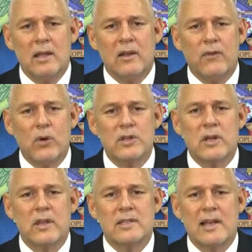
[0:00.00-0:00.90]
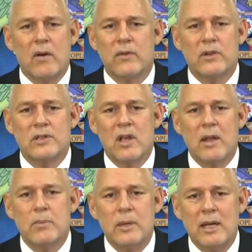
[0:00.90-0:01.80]
The focus on the South does
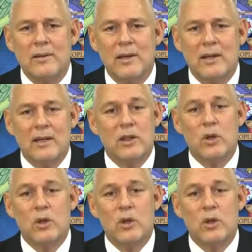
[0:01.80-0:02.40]
not mean that